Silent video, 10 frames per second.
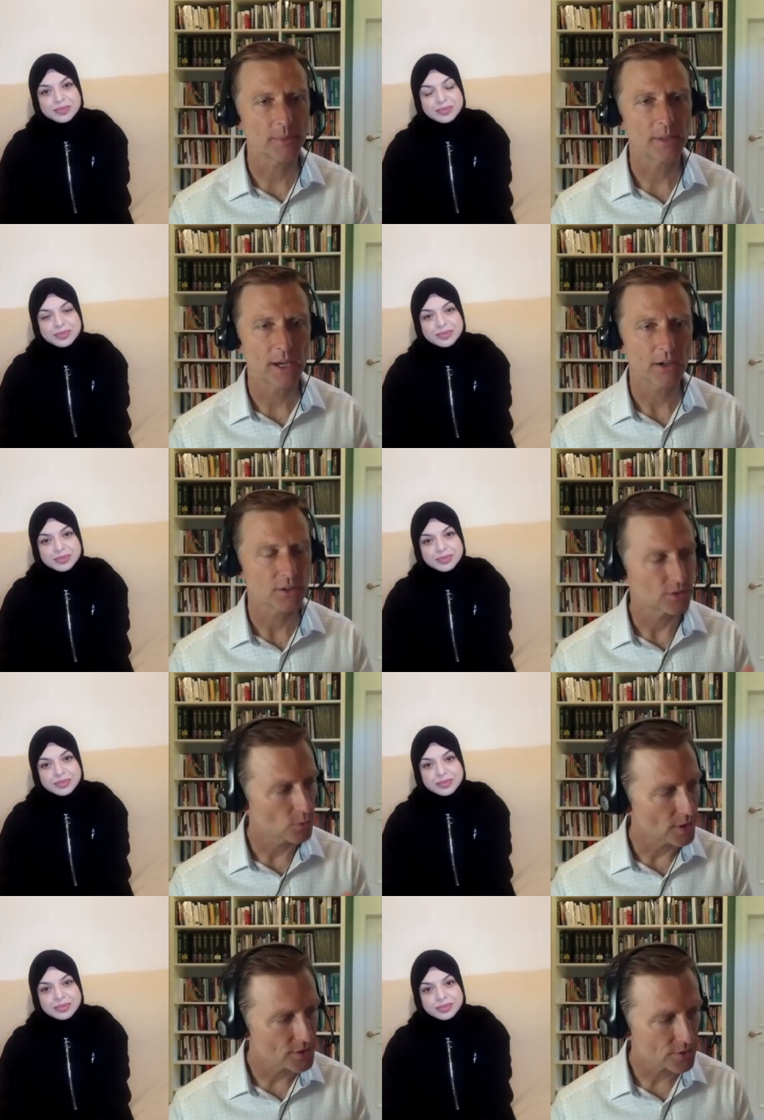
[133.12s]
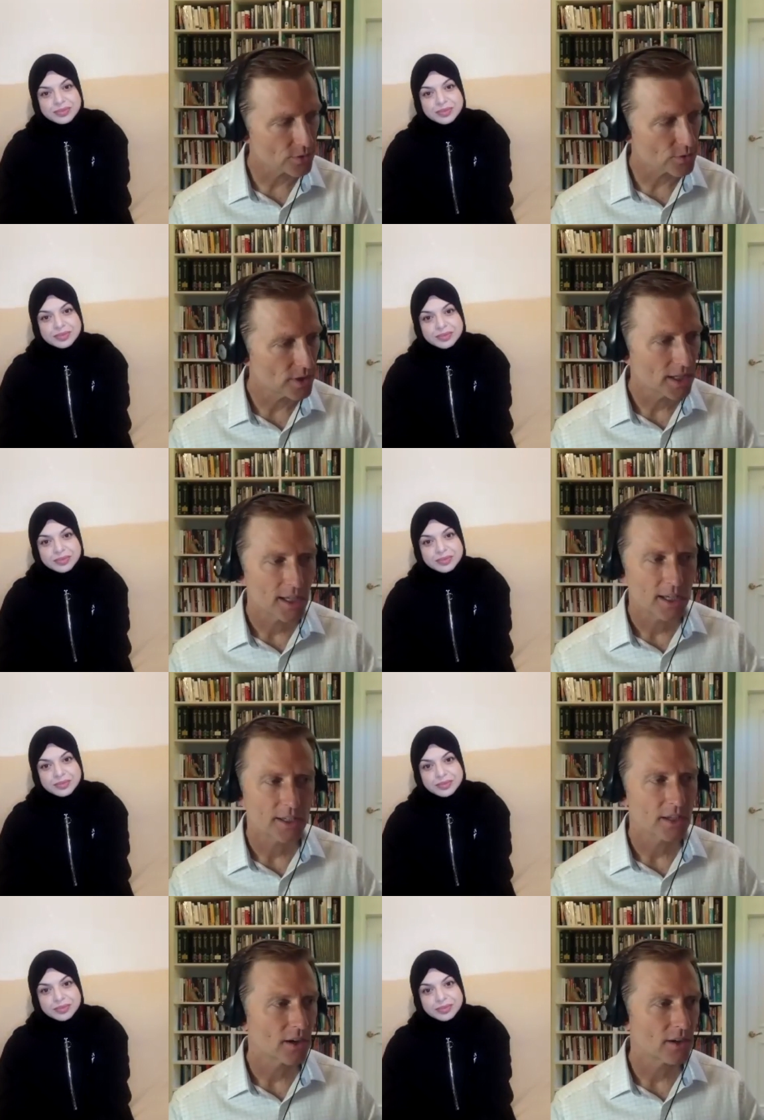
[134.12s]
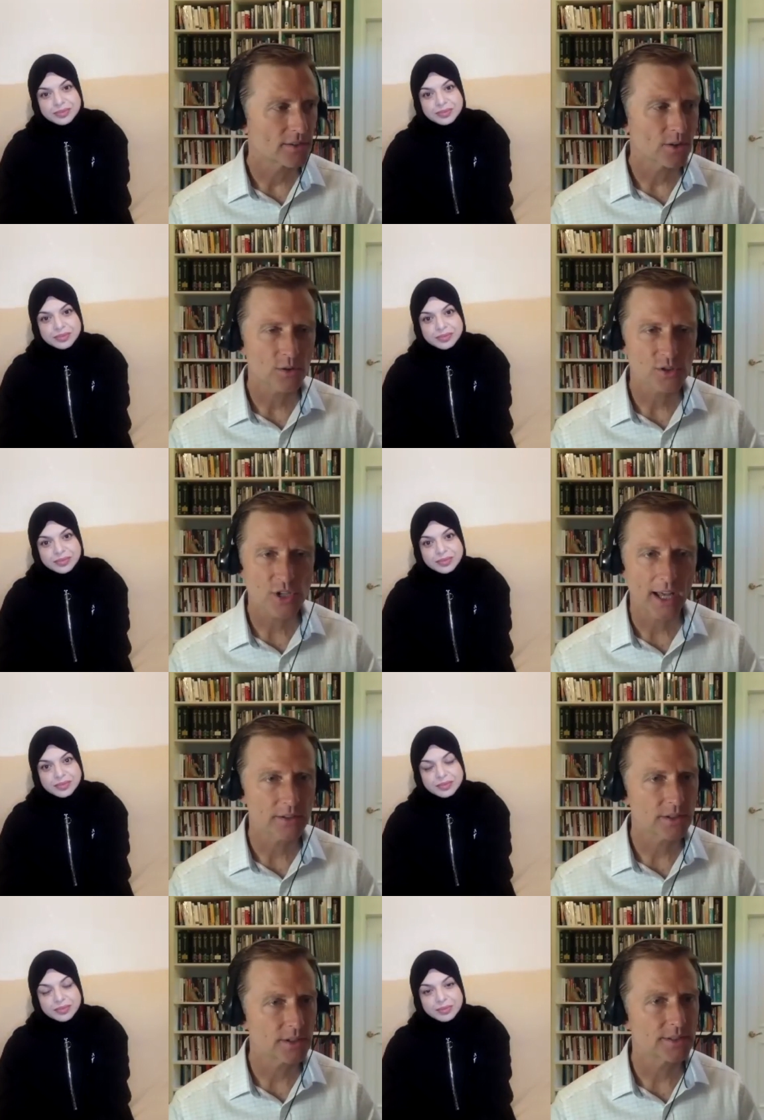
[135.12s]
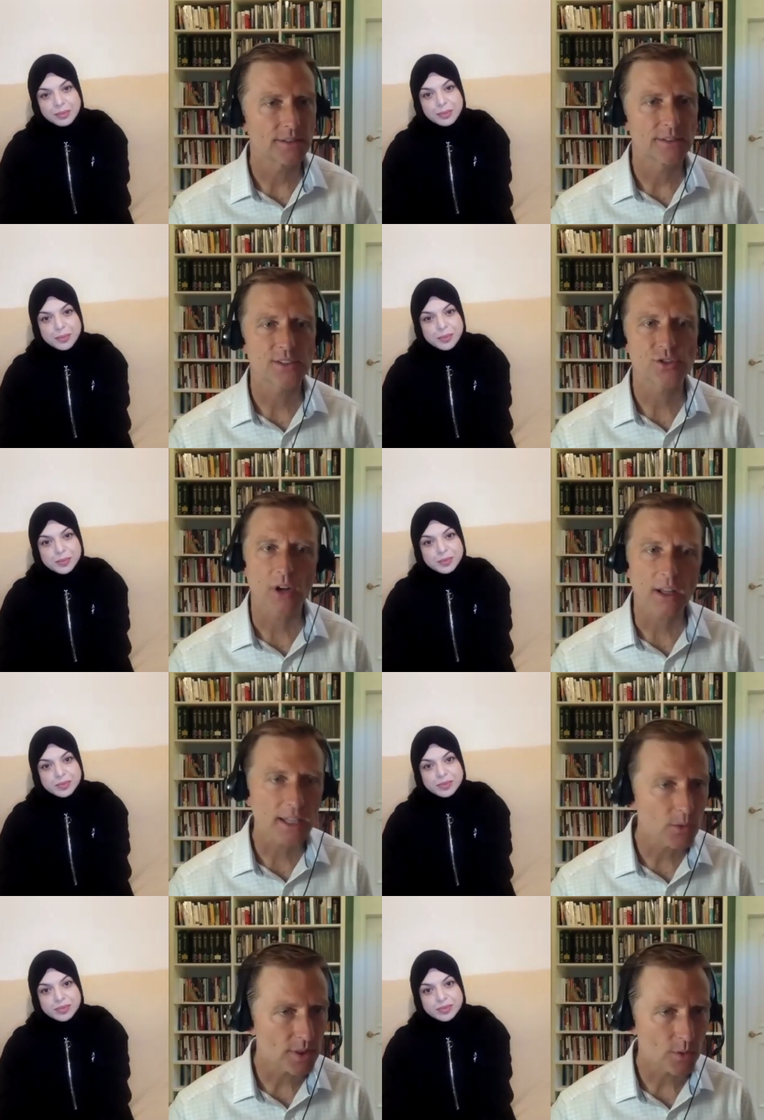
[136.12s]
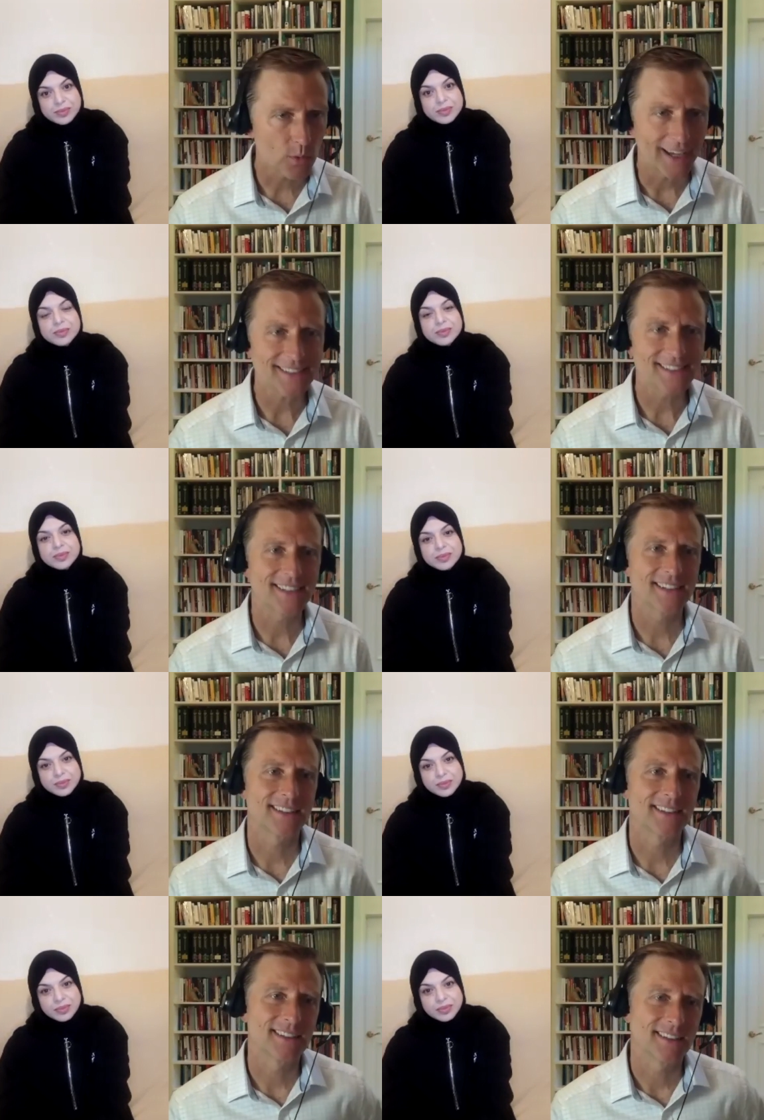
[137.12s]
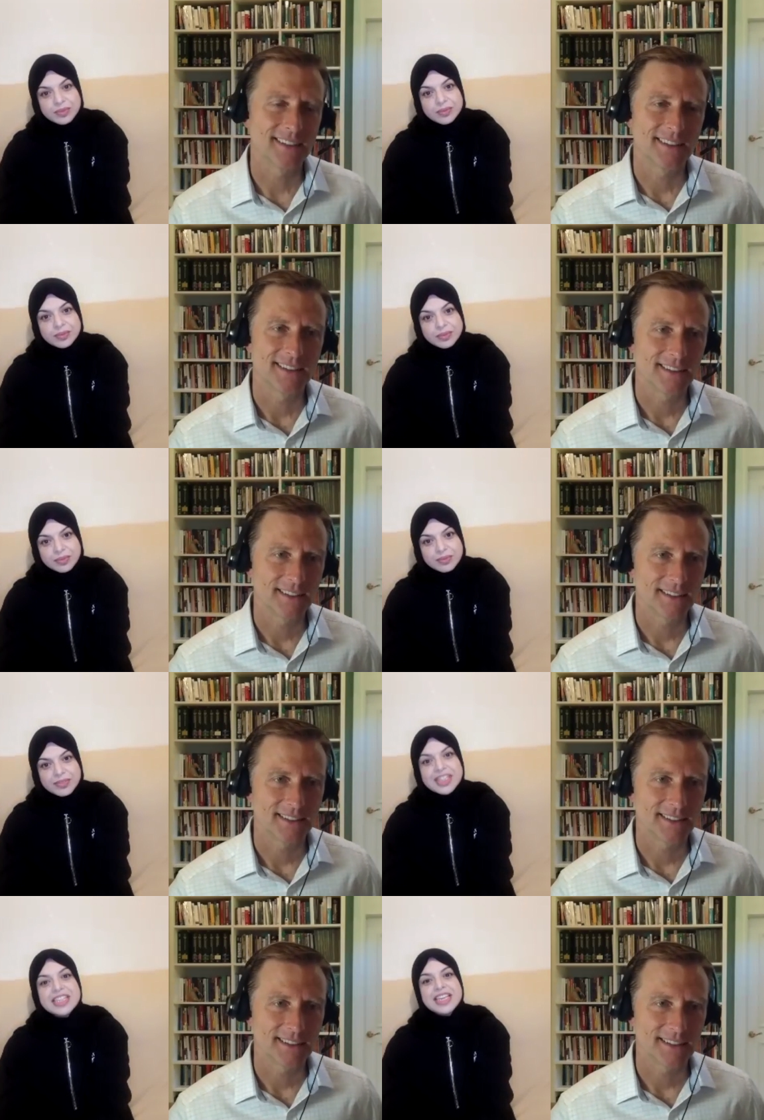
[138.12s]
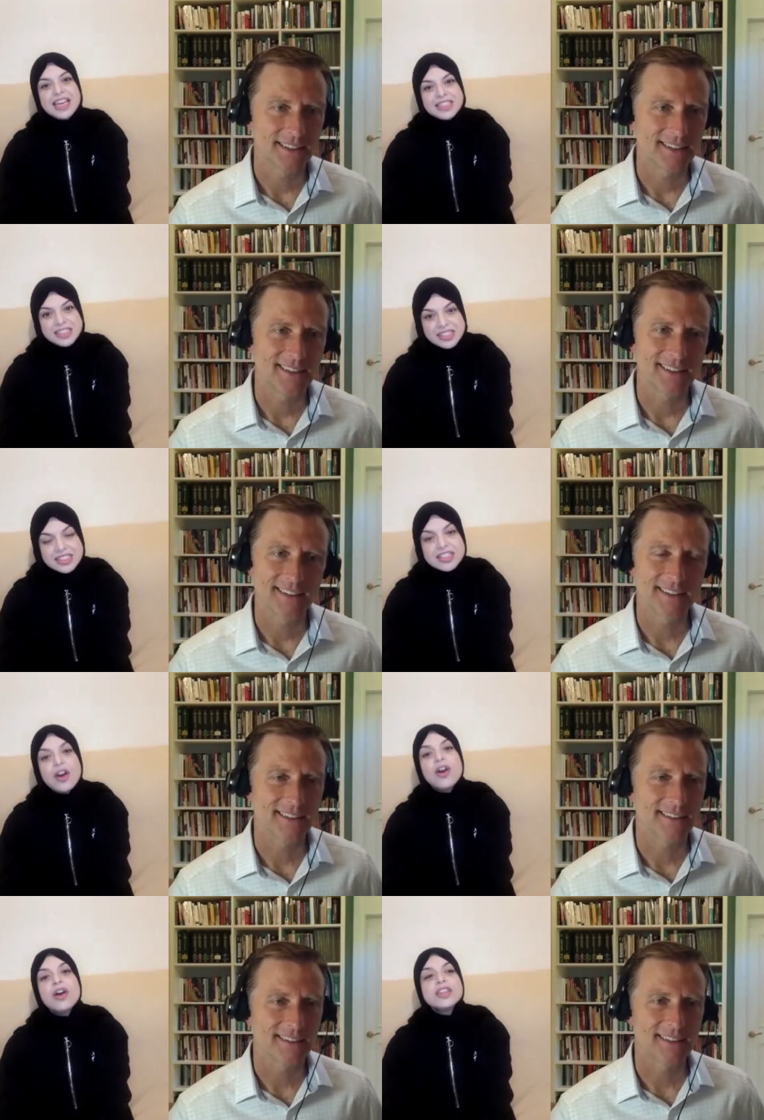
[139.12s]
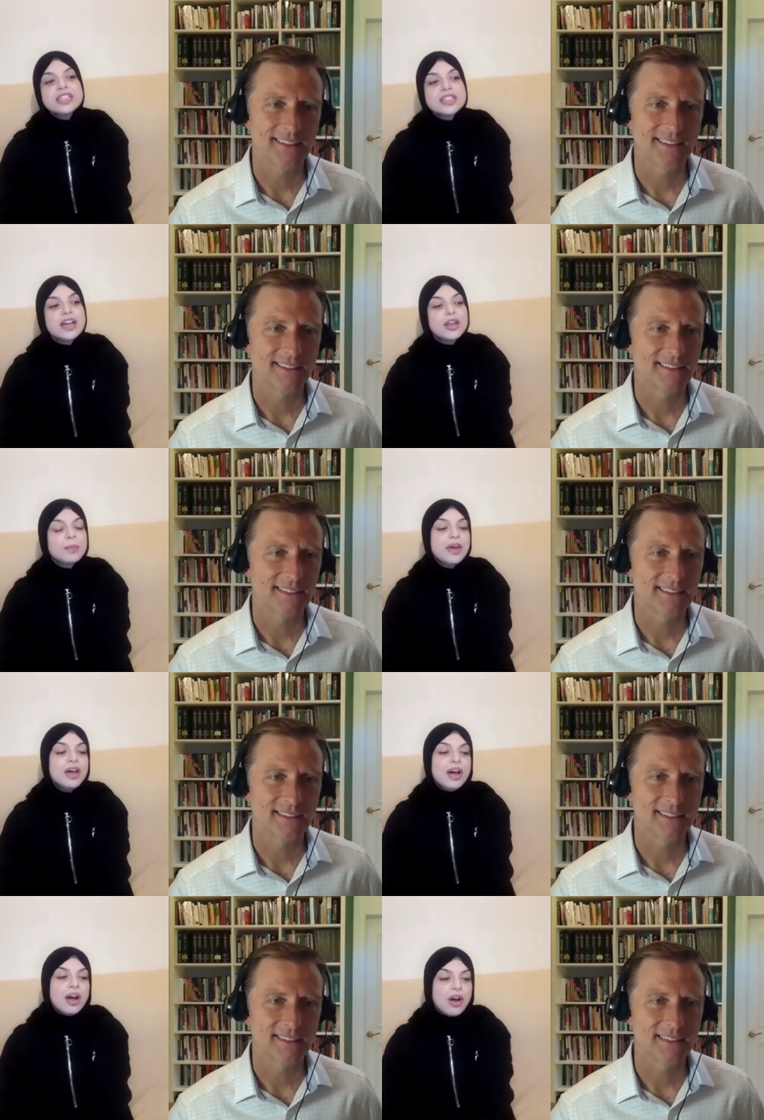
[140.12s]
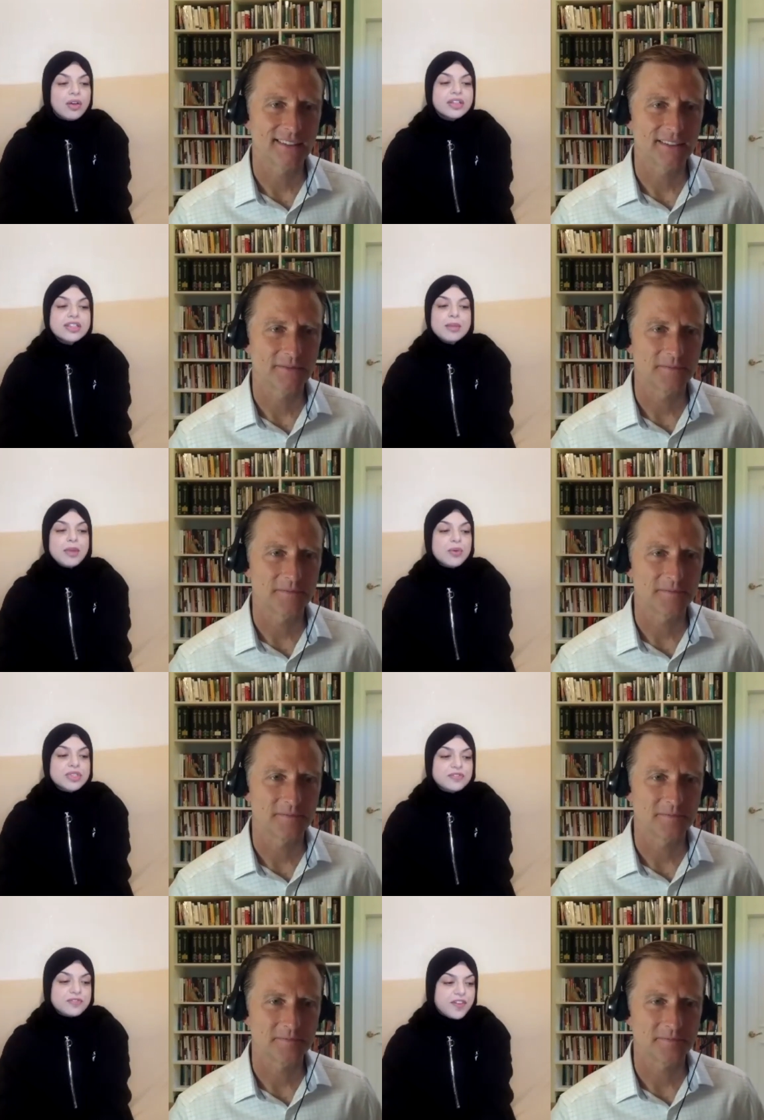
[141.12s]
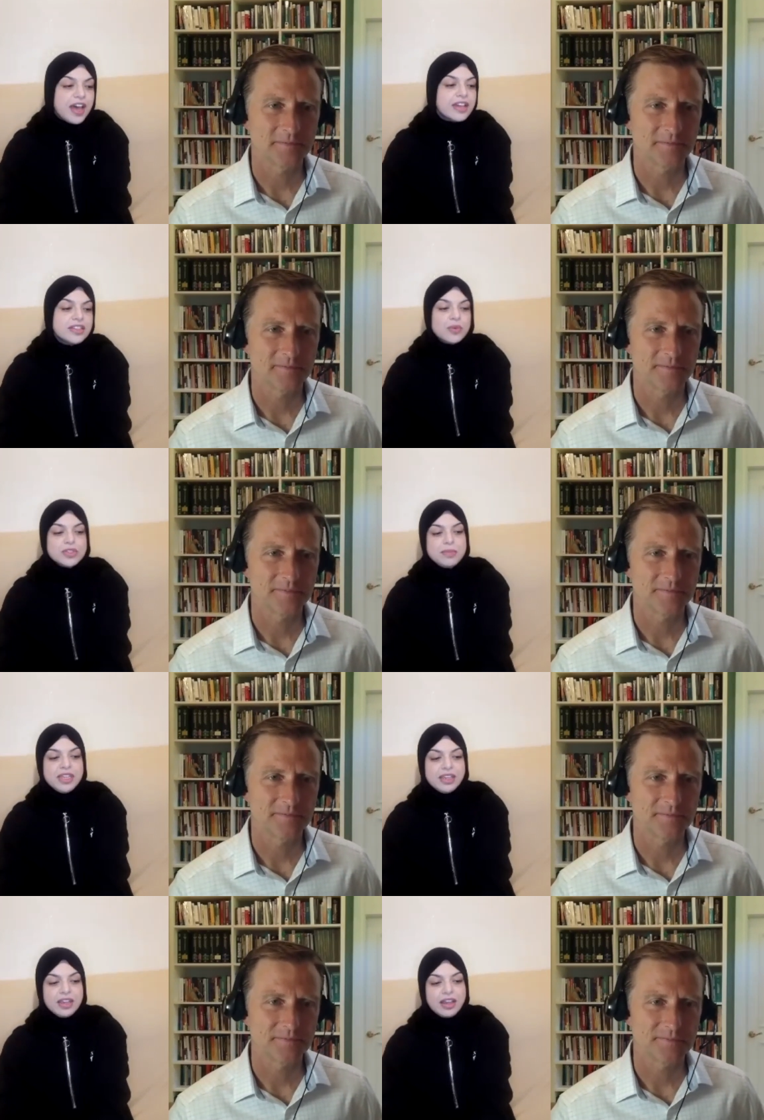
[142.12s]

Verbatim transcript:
Speaker 1: bit about, you went through your whole childhood struggling with weight?
Speaker 2: Yes, all the time. All the time I was fat. I was being